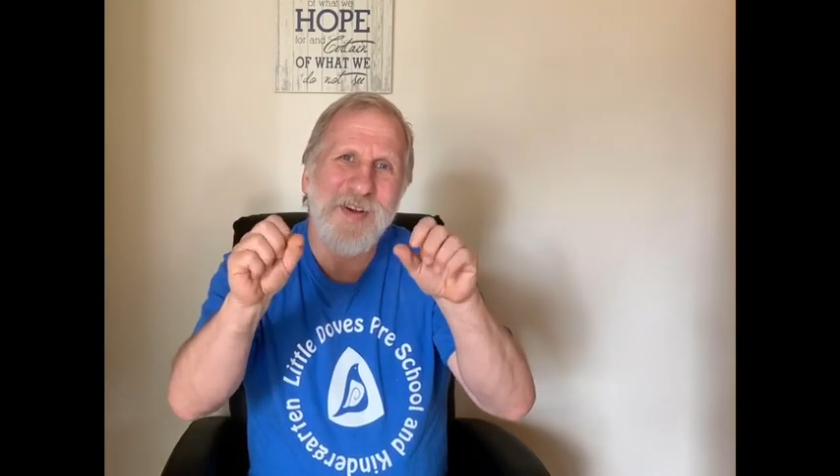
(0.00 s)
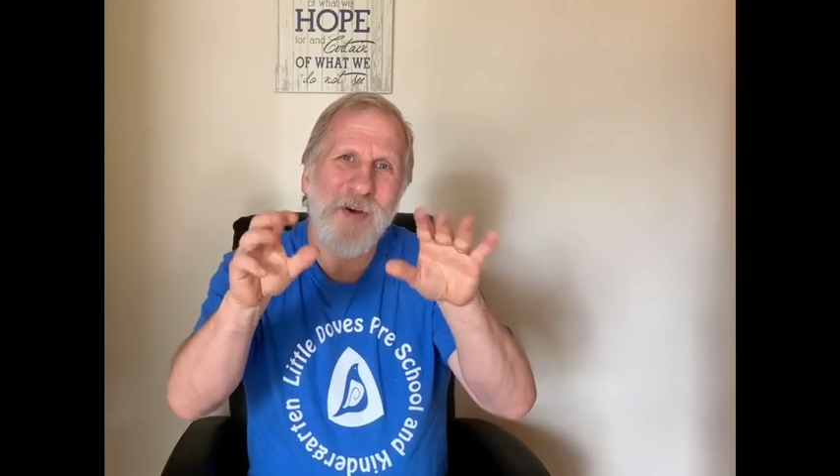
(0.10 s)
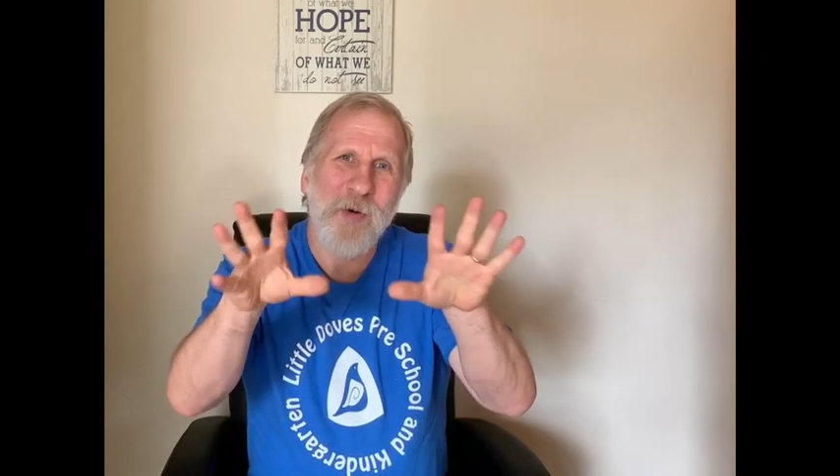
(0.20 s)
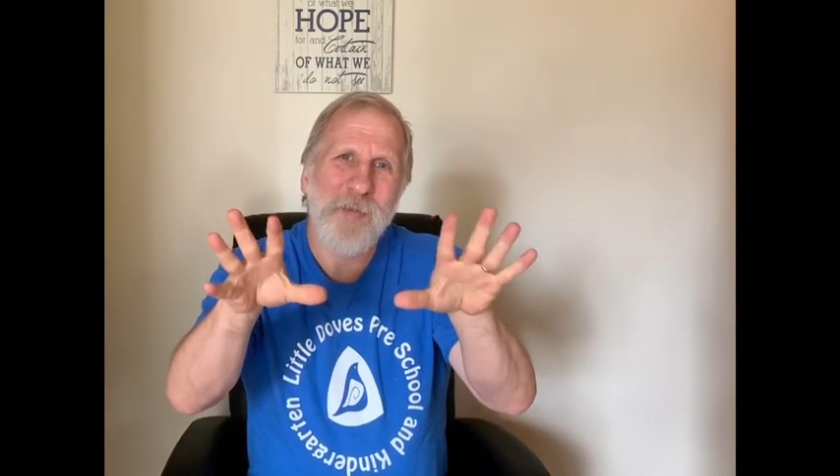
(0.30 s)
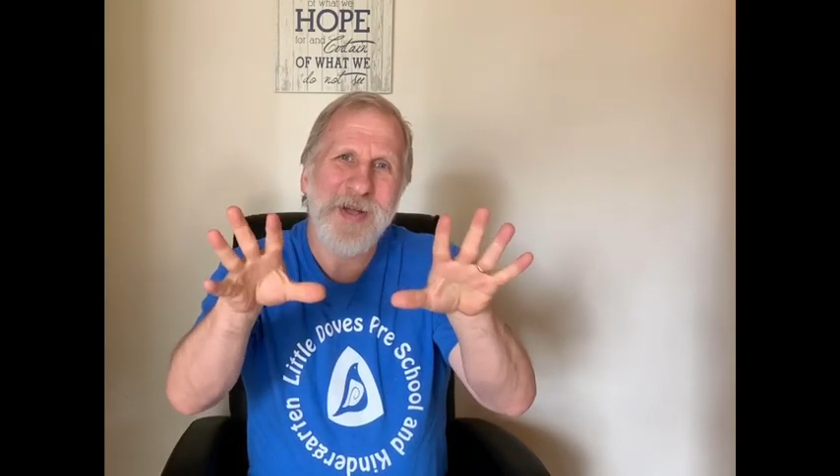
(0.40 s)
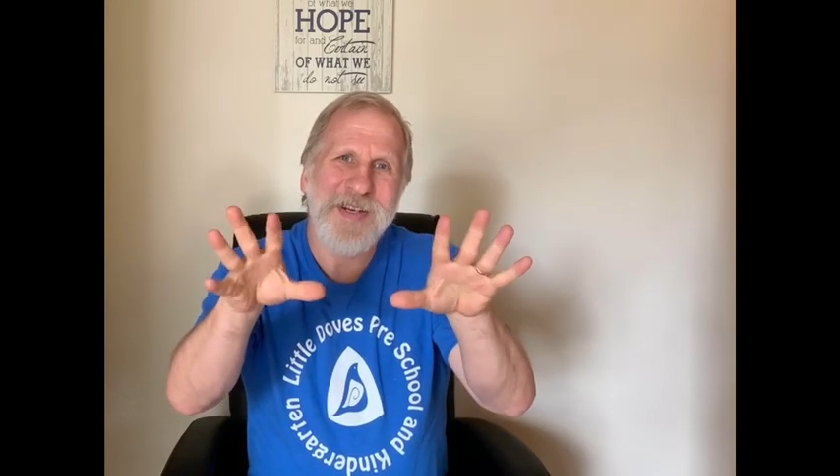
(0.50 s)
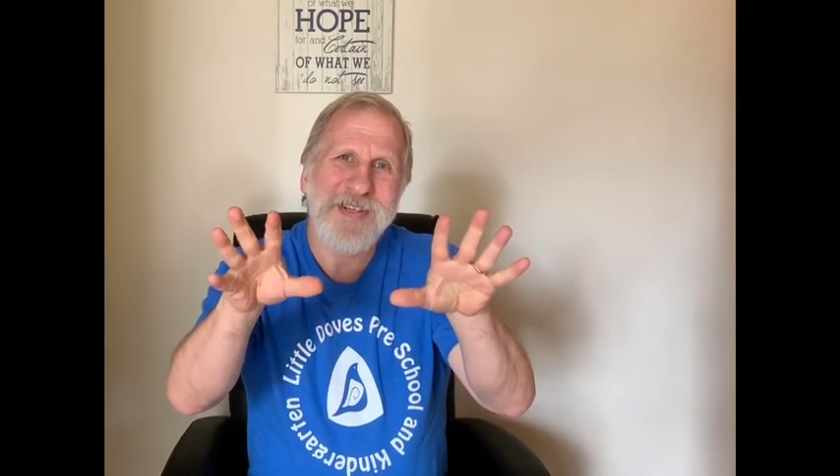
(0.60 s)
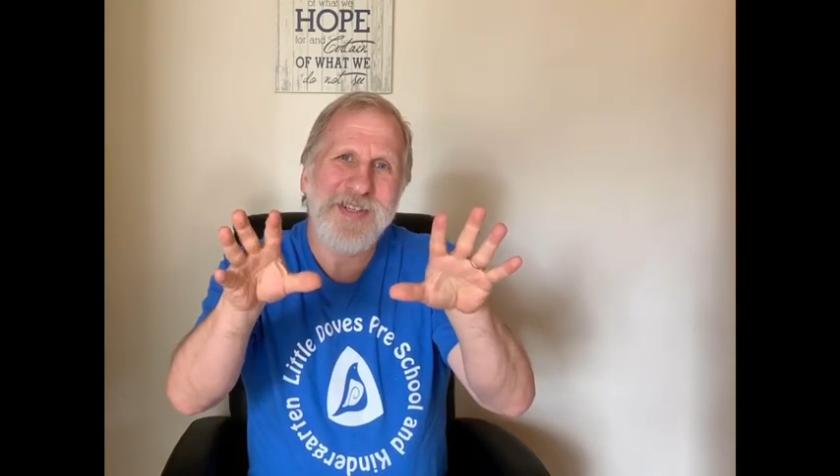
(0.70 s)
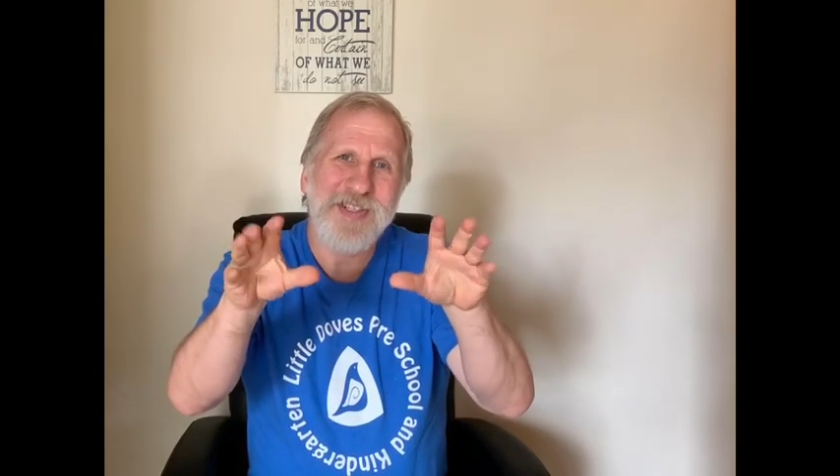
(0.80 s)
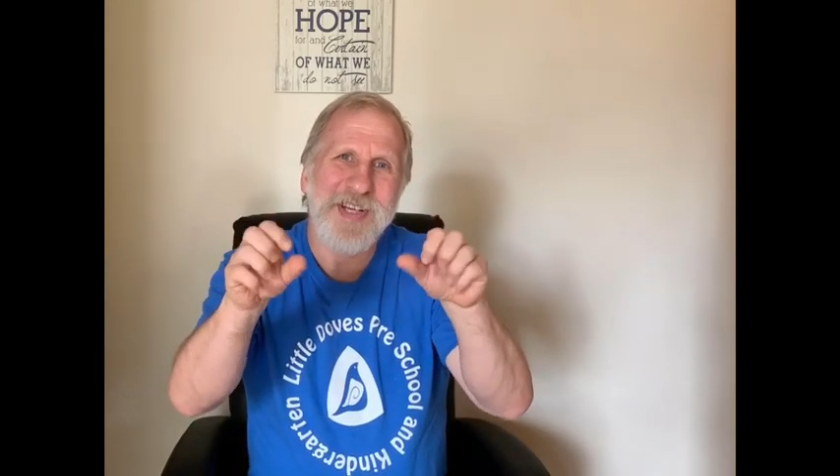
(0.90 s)

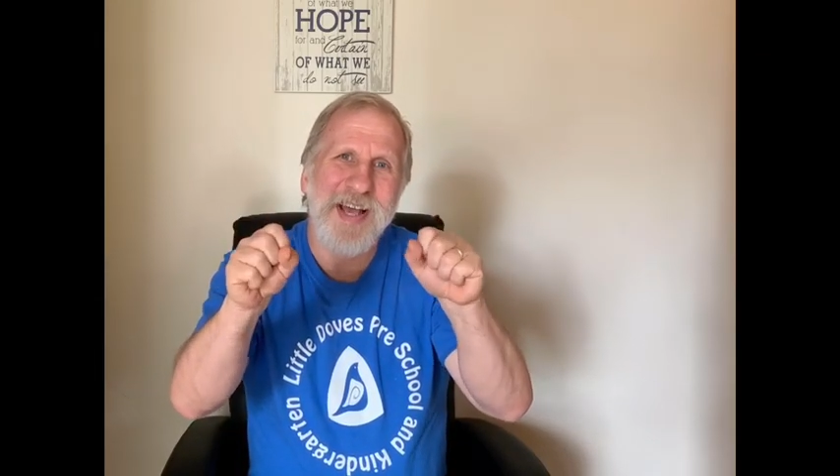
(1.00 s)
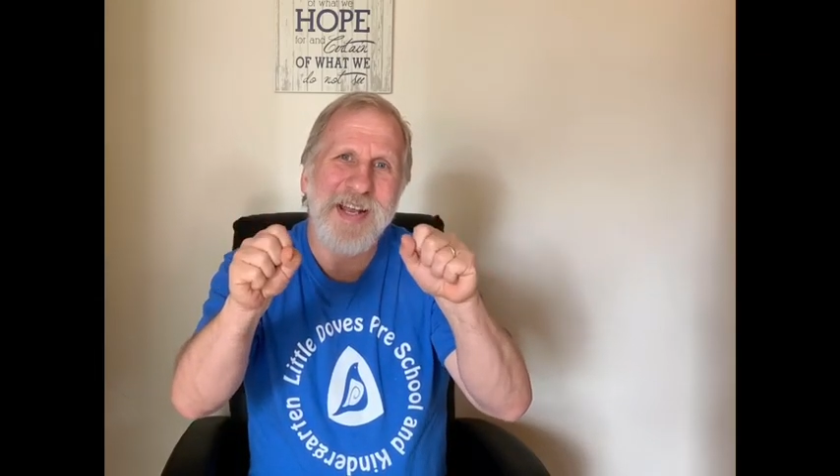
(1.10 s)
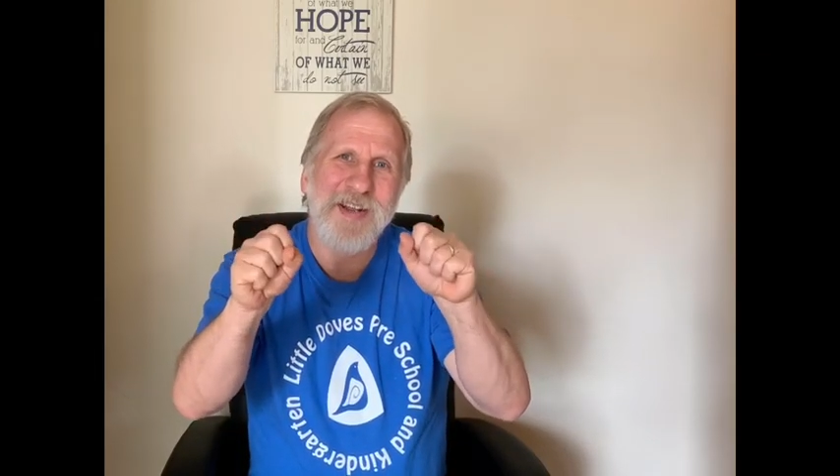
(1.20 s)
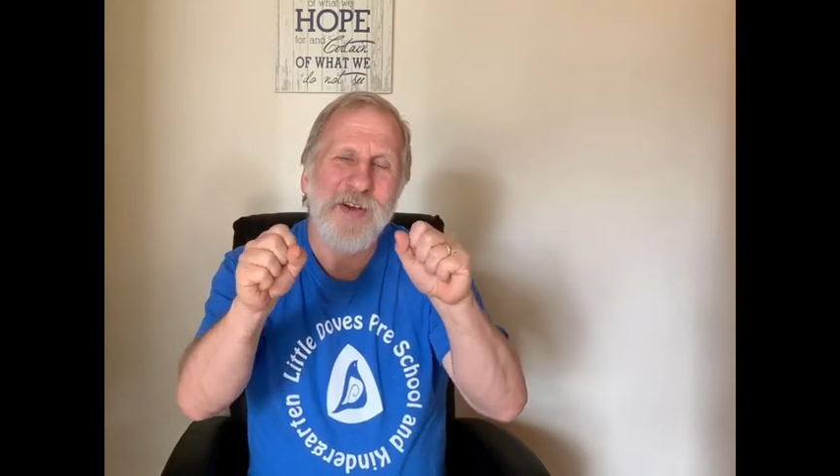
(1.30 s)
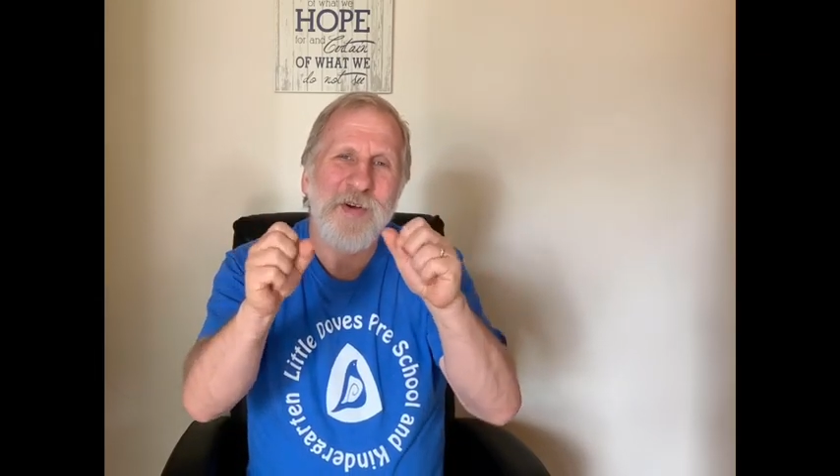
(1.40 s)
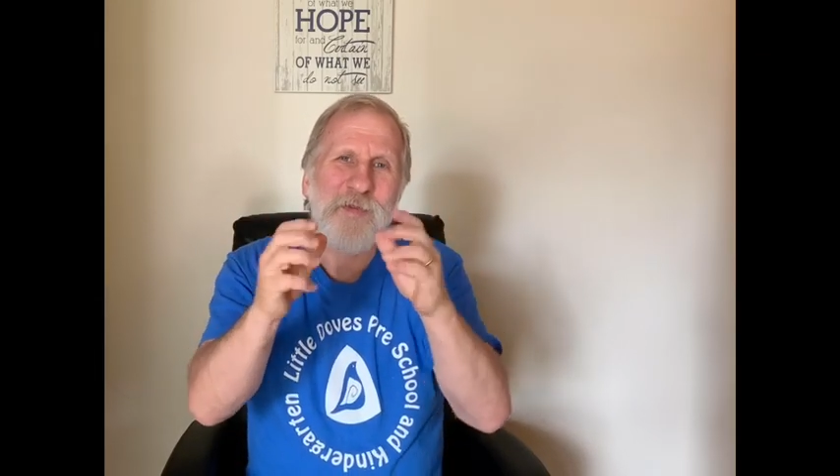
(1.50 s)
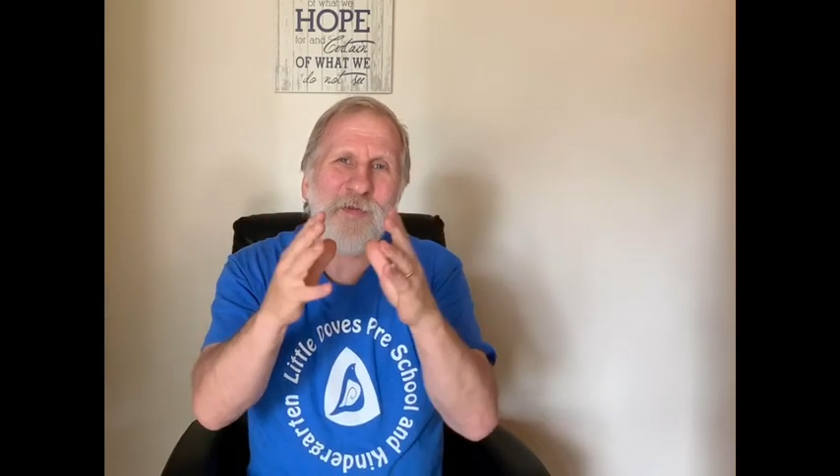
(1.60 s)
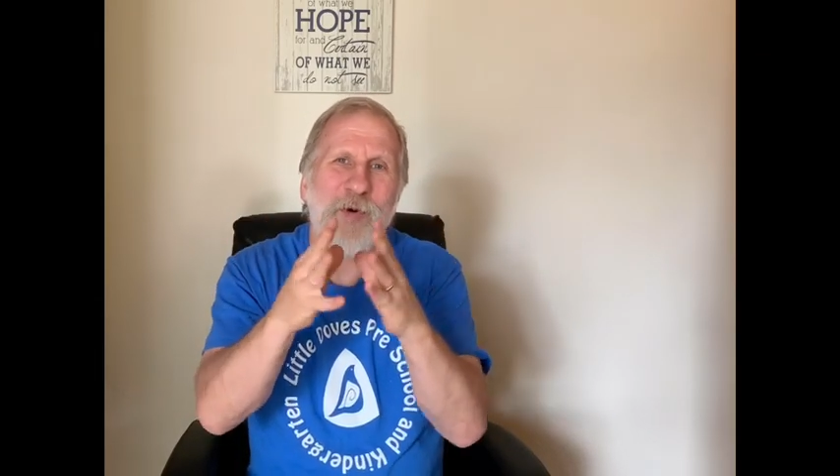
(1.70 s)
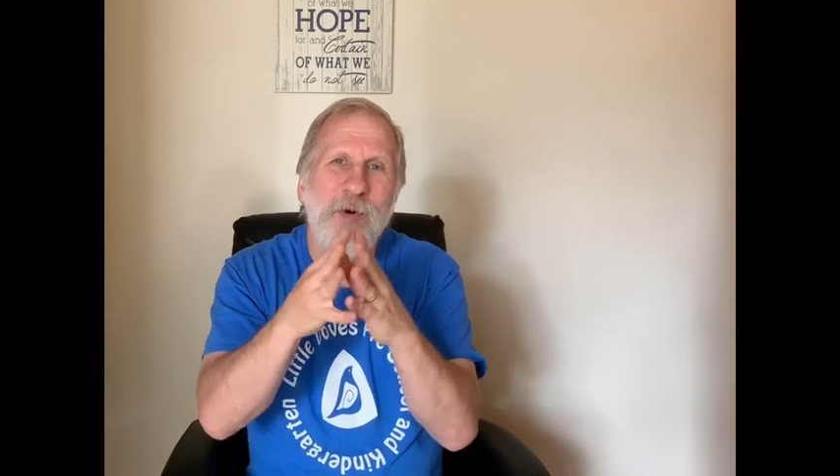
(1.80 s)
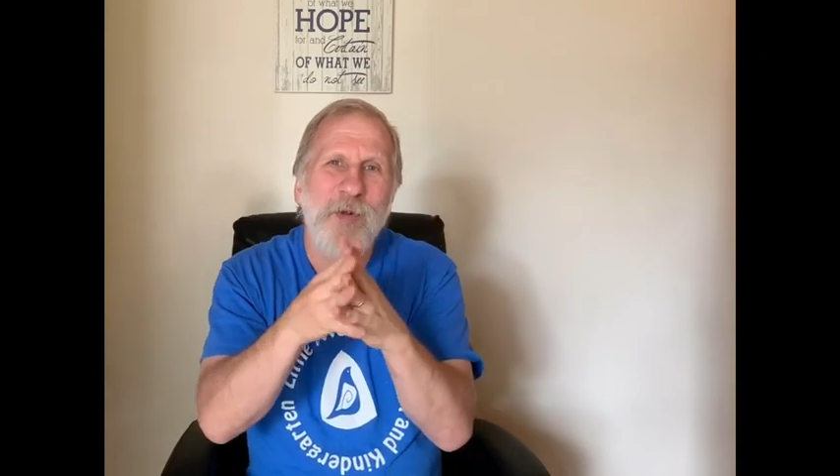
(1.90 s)
open, shut,
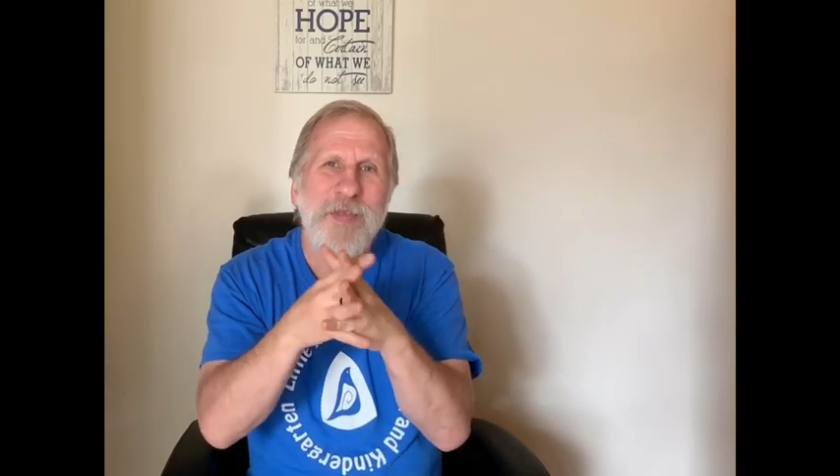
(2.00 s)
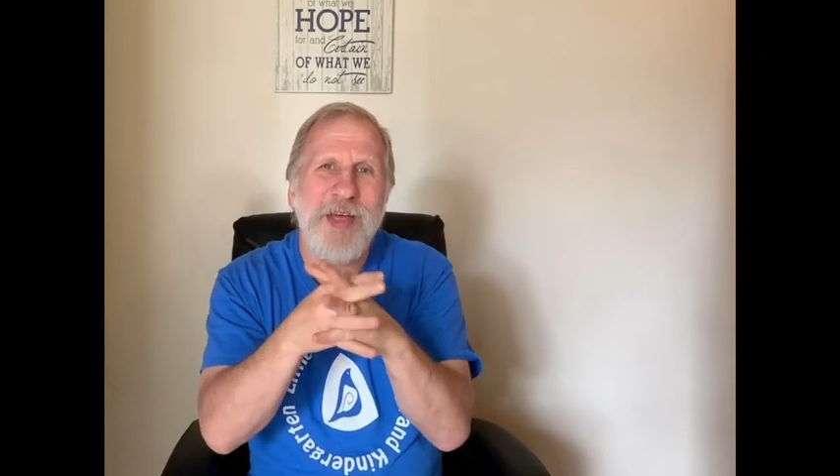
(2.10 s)
fold